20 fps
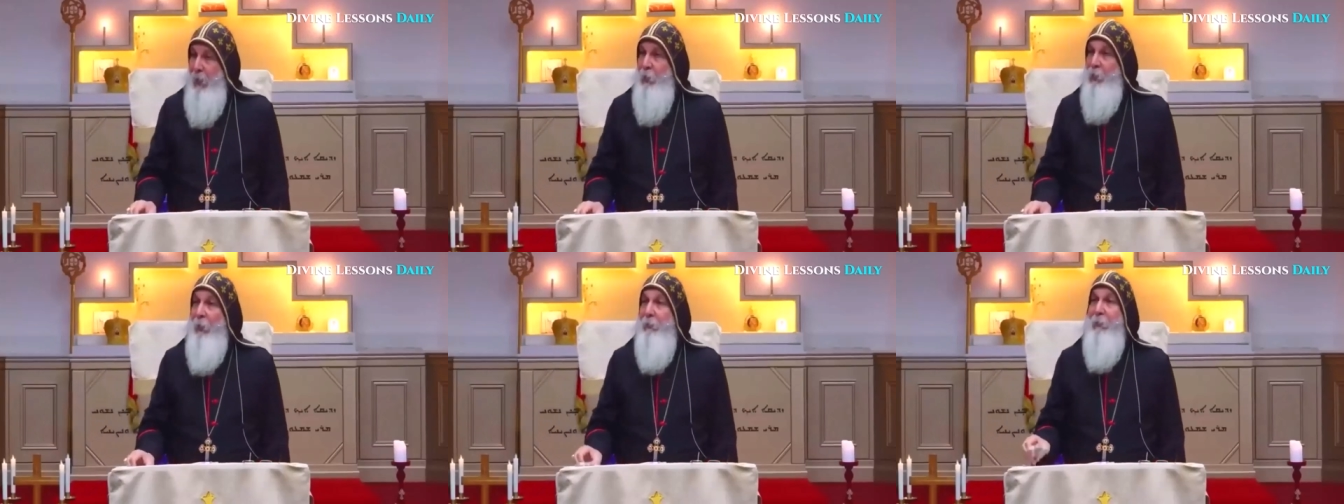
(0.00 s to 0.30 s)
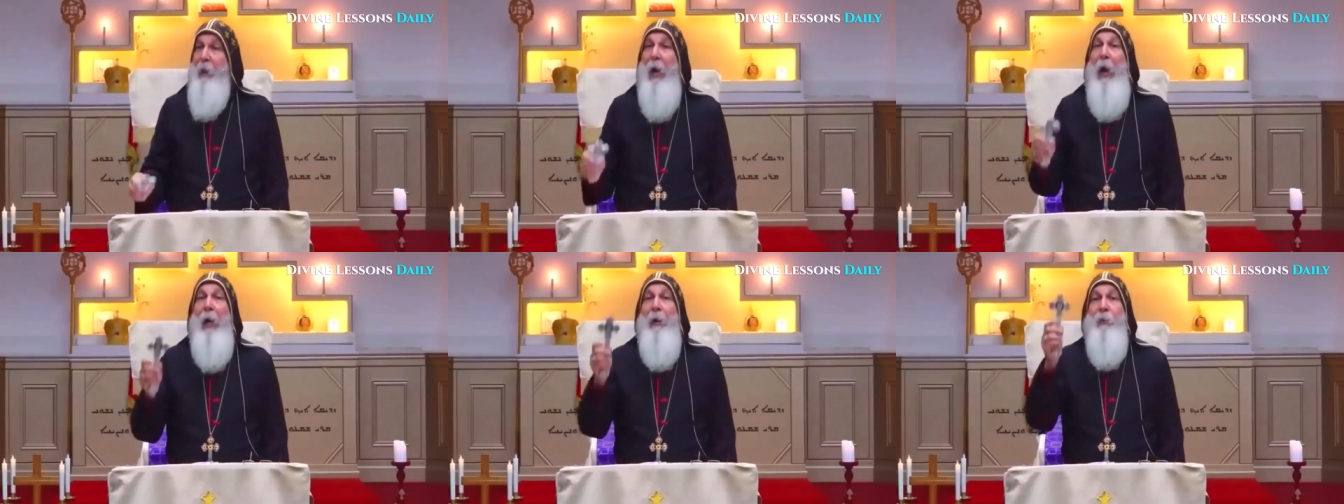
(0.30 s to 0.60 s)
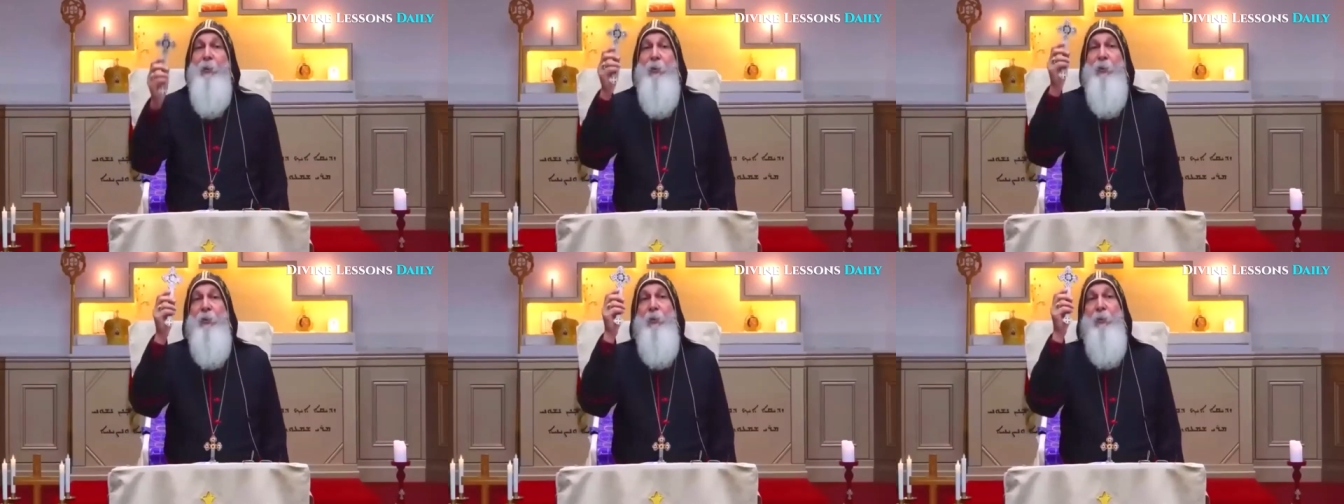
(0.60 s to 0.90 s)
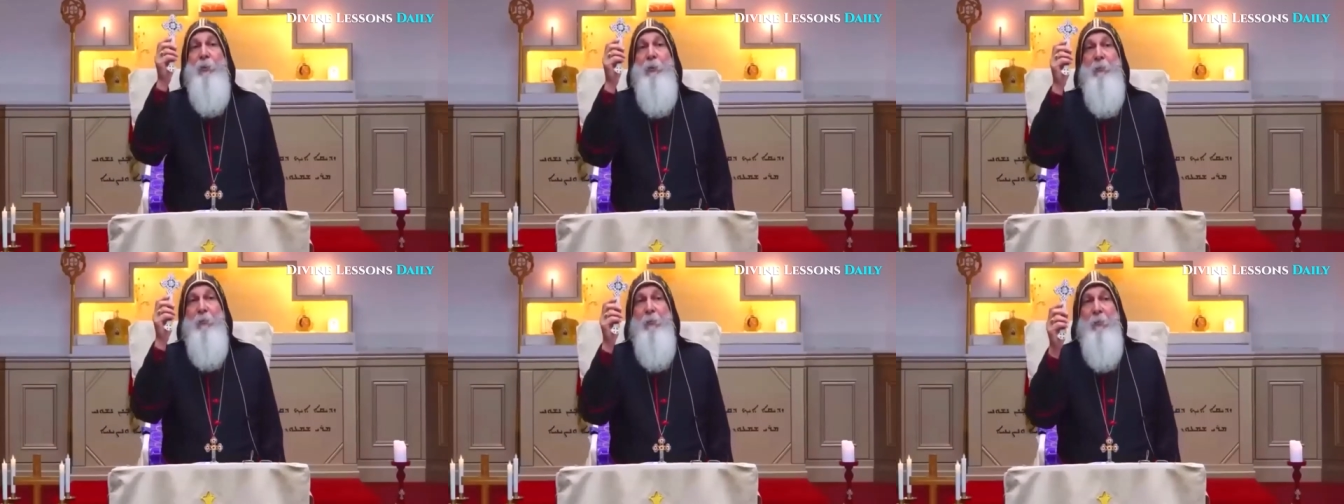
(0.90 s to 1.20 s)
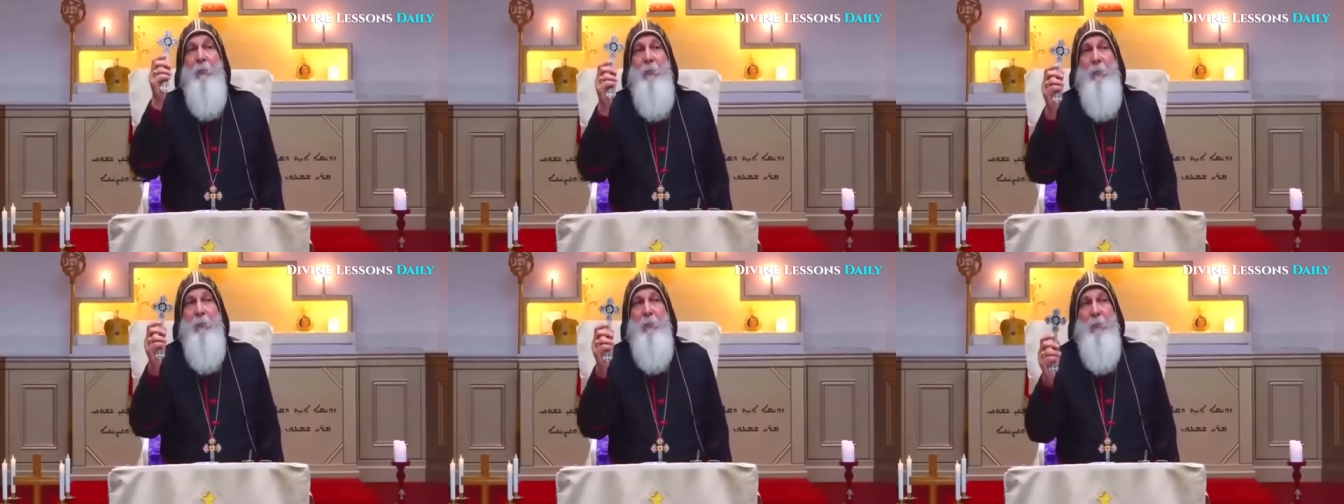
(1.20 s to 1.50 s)
is of God's
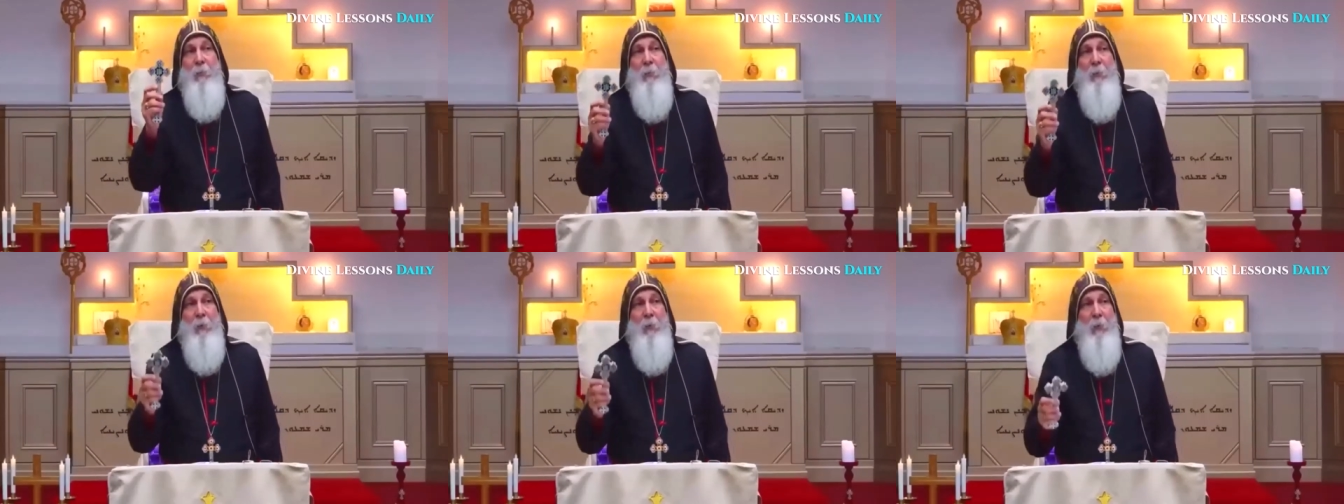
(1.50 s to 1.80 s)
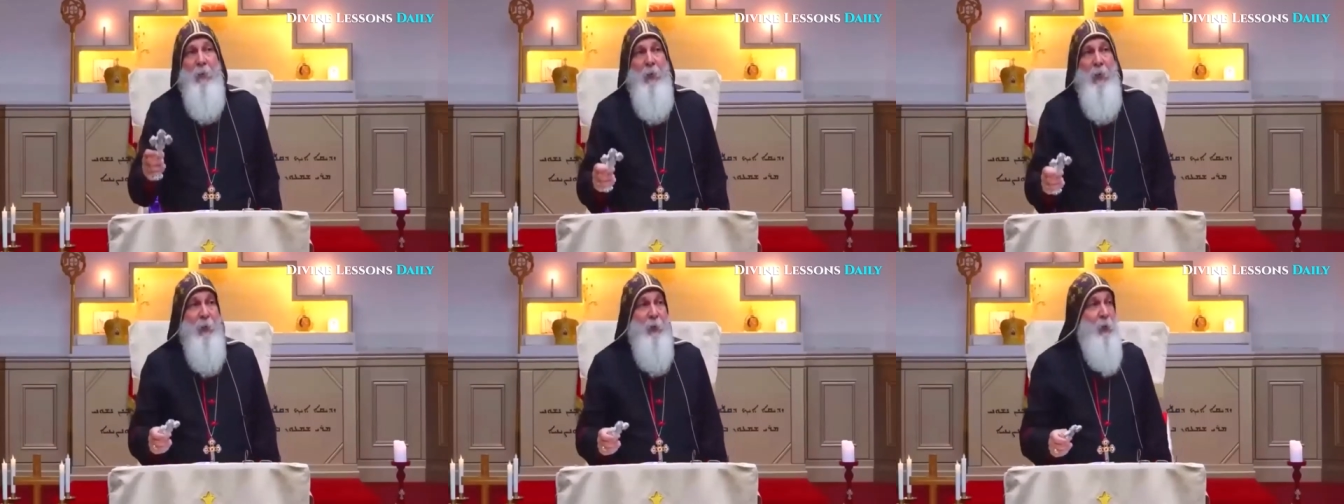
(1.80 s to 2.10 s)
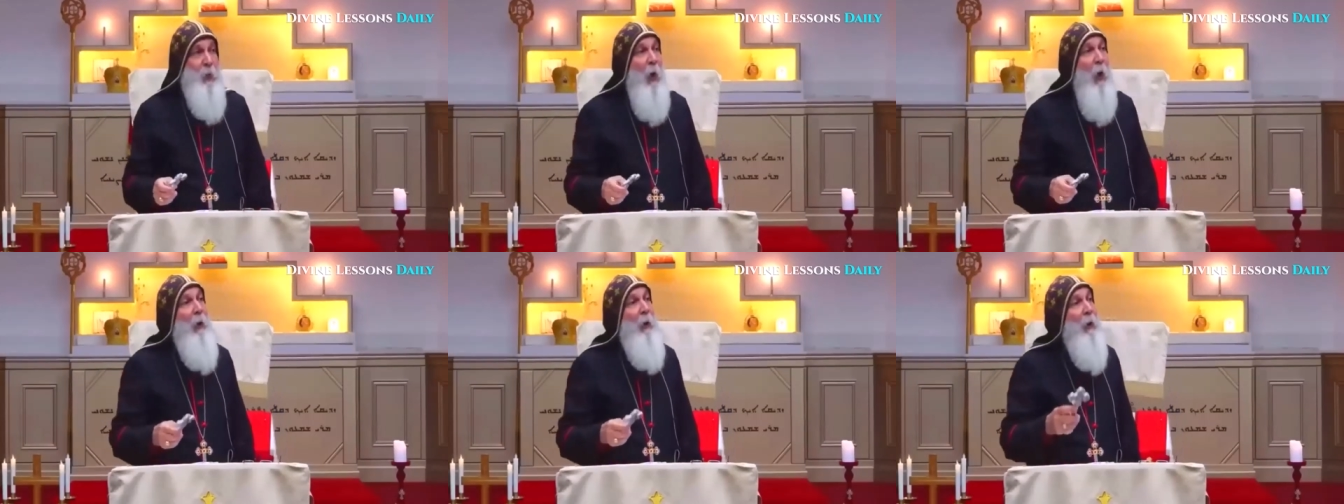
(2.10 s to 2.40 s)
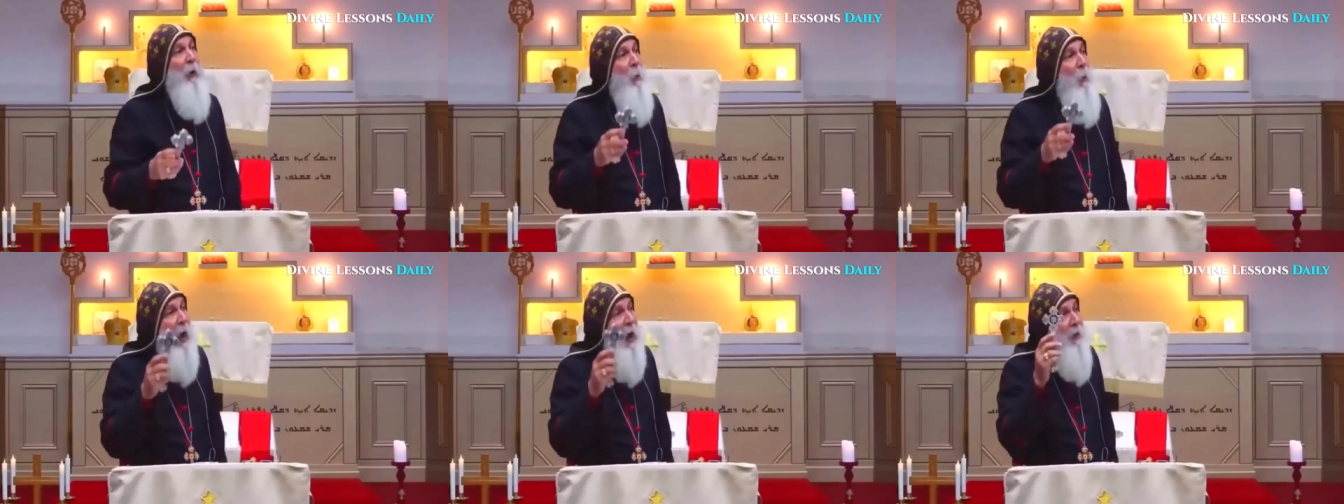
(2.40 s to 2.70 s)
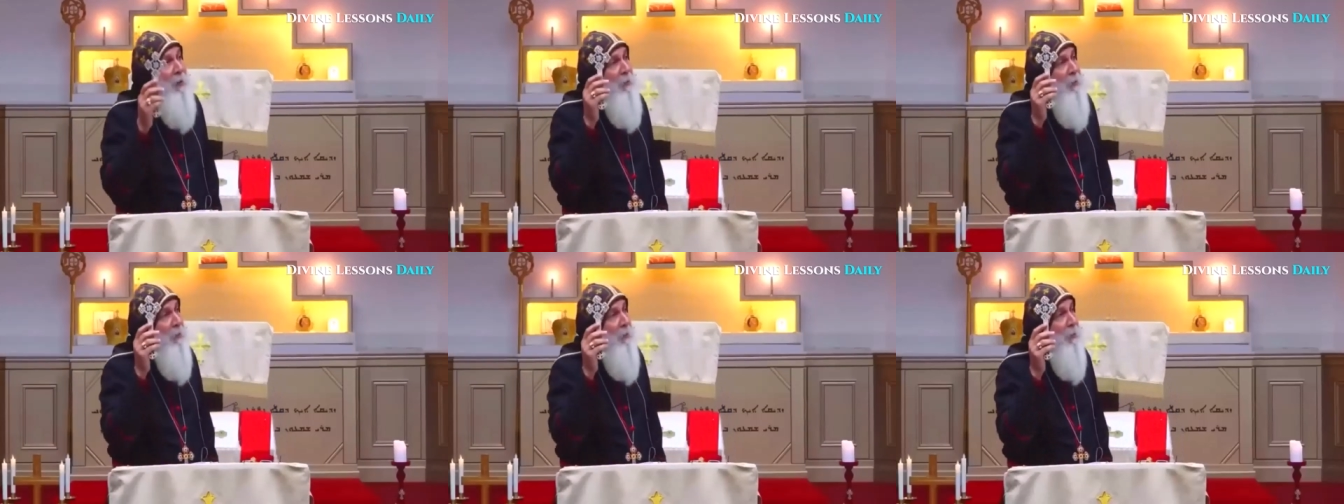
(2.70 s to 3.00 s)
is the only
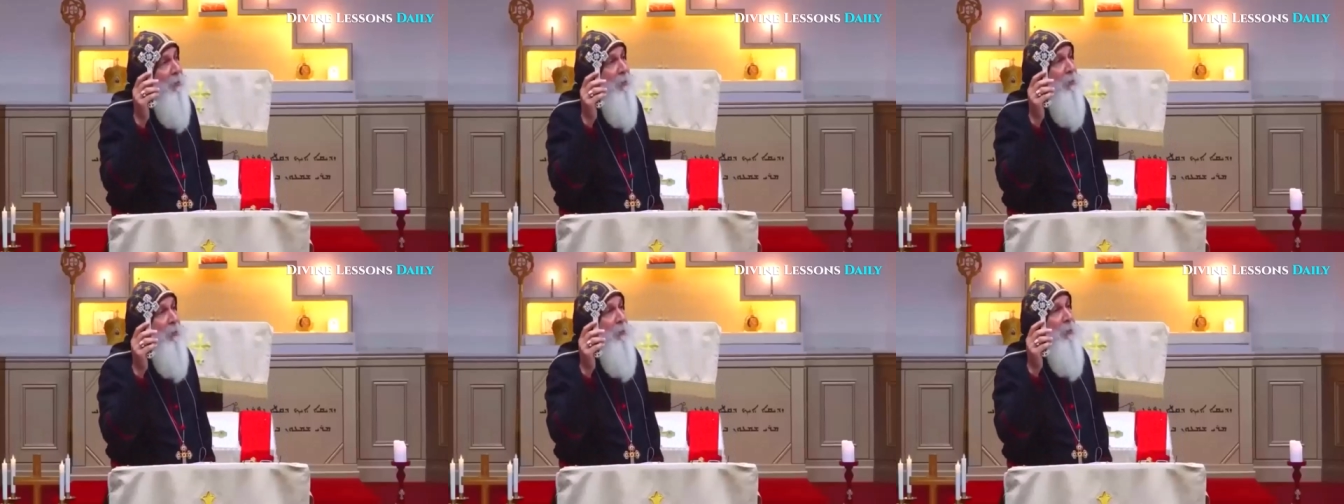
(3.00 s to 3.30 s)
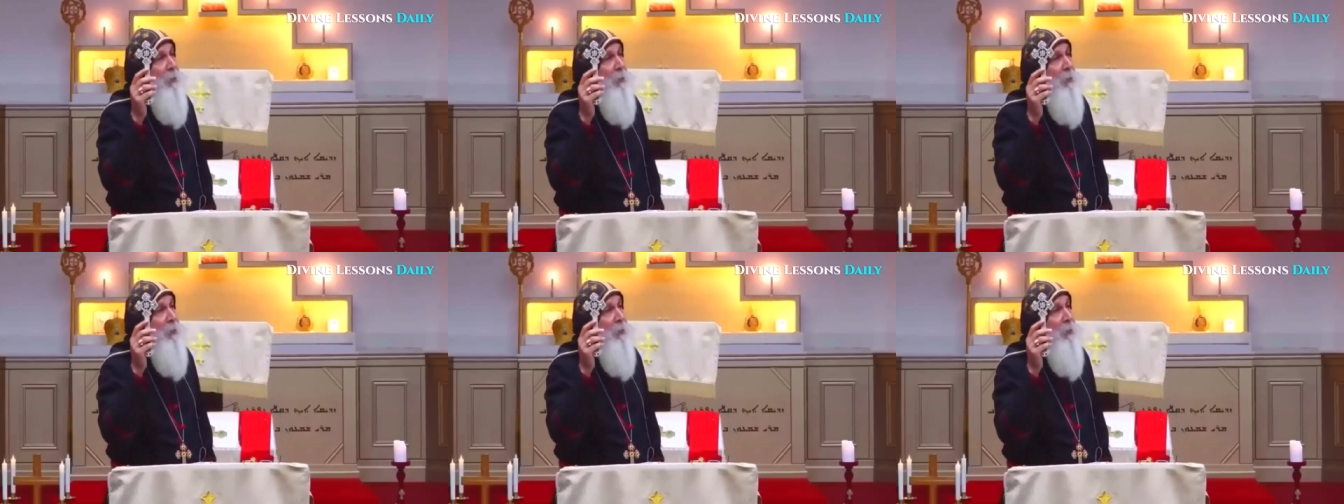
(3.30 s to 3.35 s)
one